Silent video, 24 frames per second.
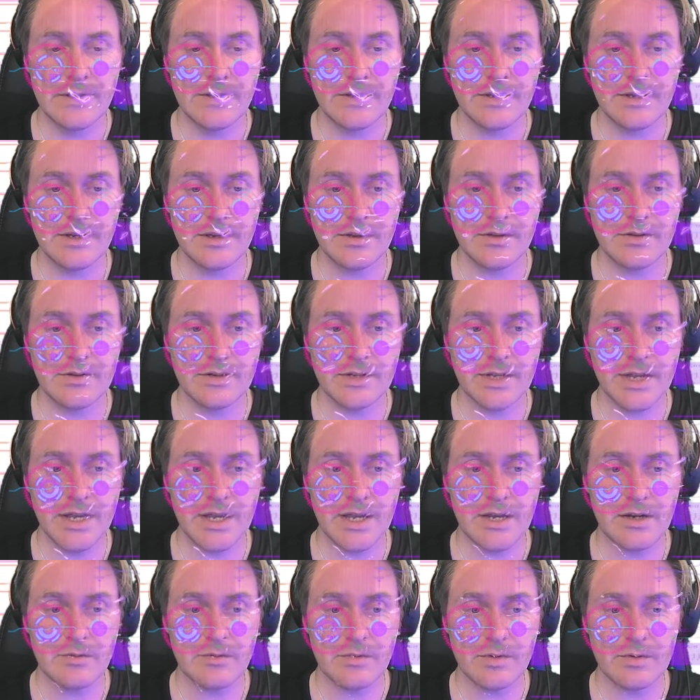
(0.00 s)
the other
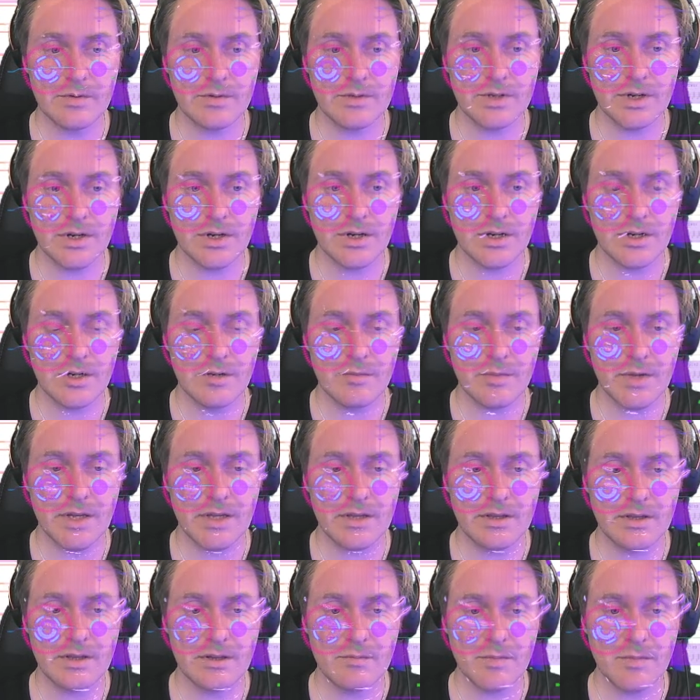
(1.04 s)
day. We were talking
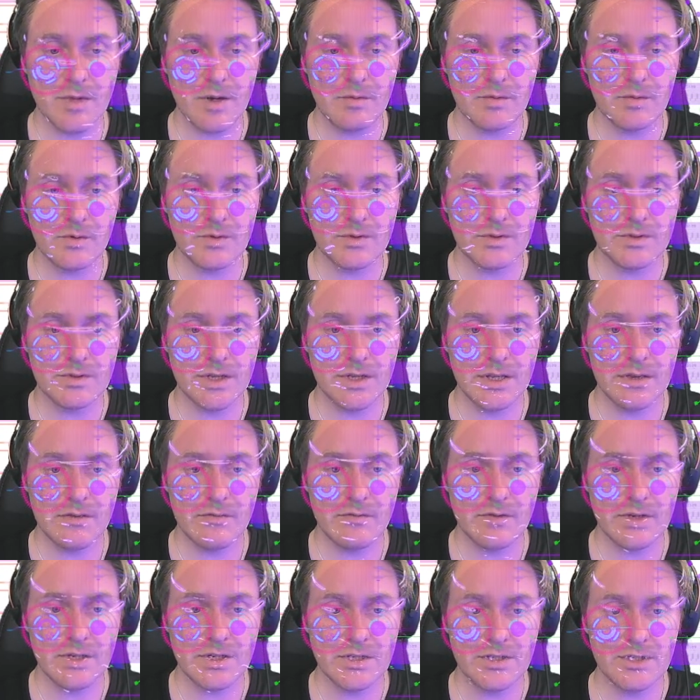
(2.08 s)
about the bubbles and the
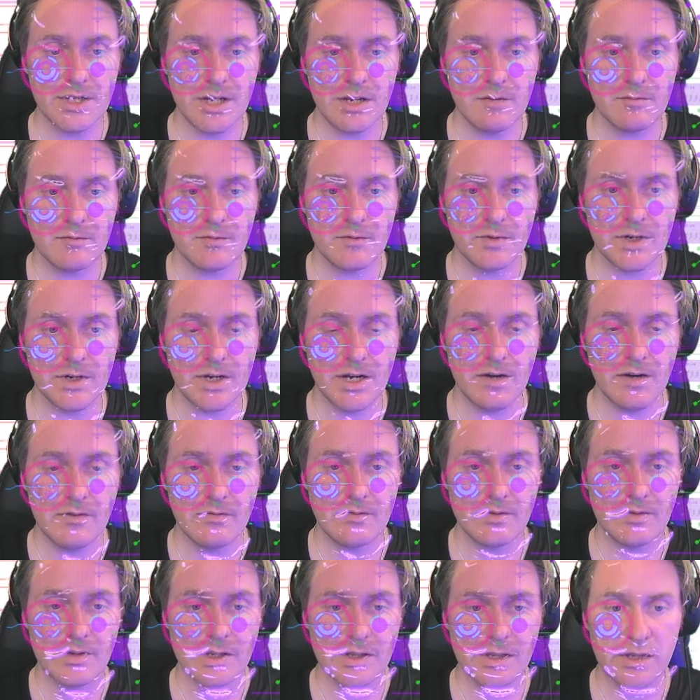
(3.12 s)
V-shaped
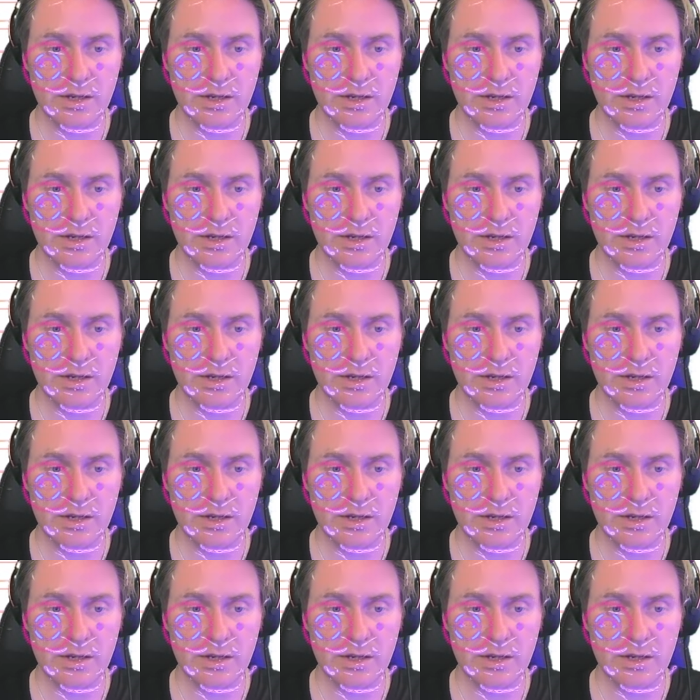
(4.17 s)
recovery.